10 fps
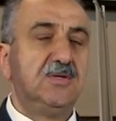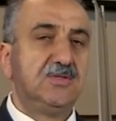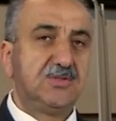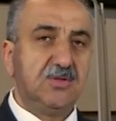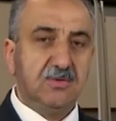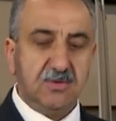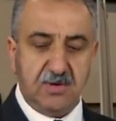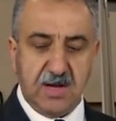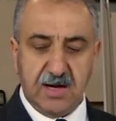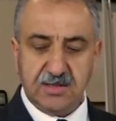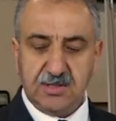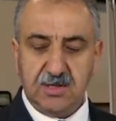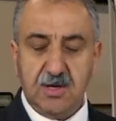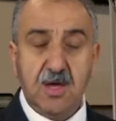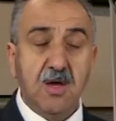So in
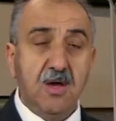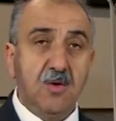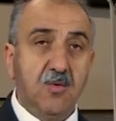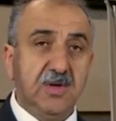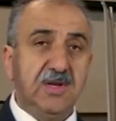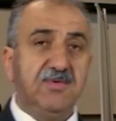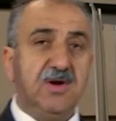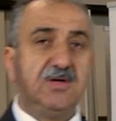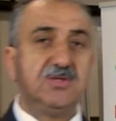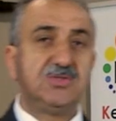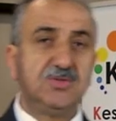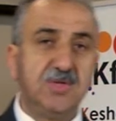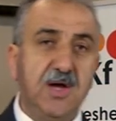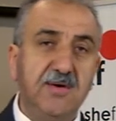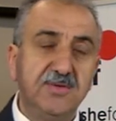reality, we never understood
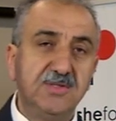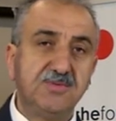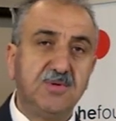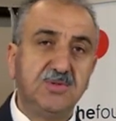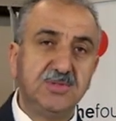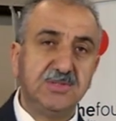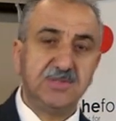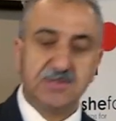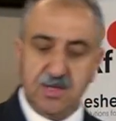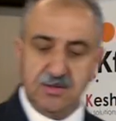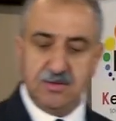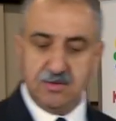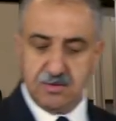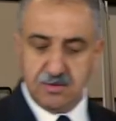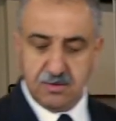how this process is done,
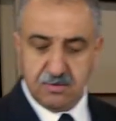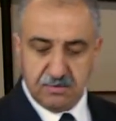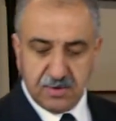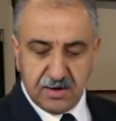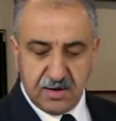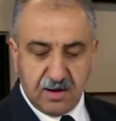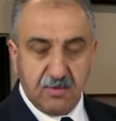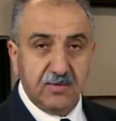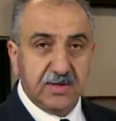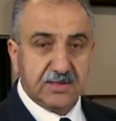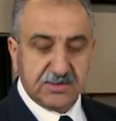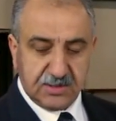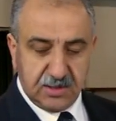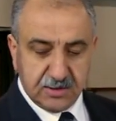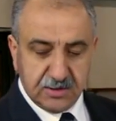but now we can
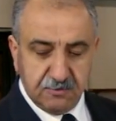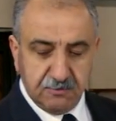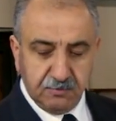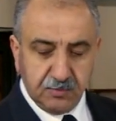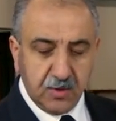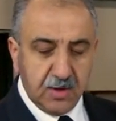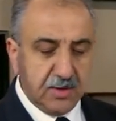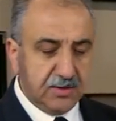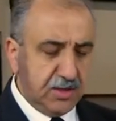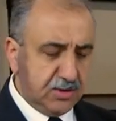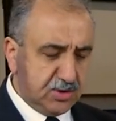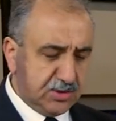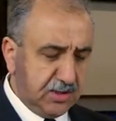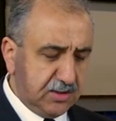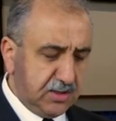see it. The
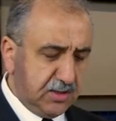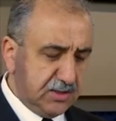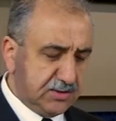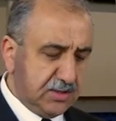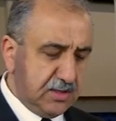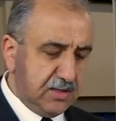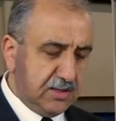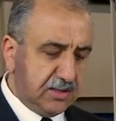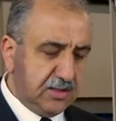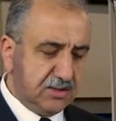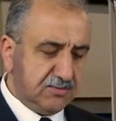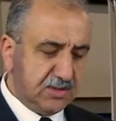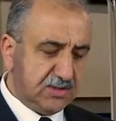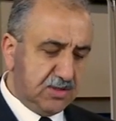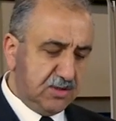interesting thing is that these
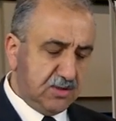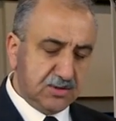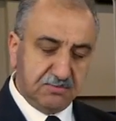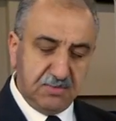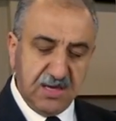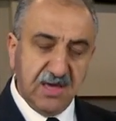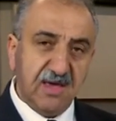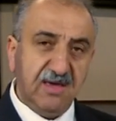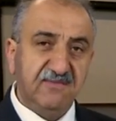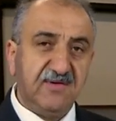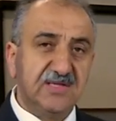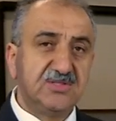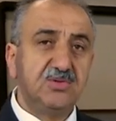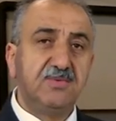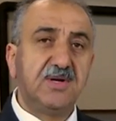materials behave as
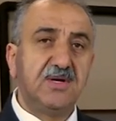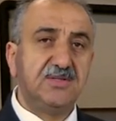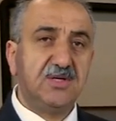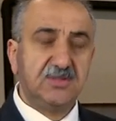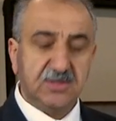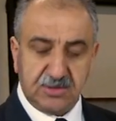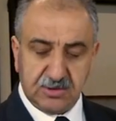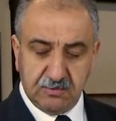superconductors.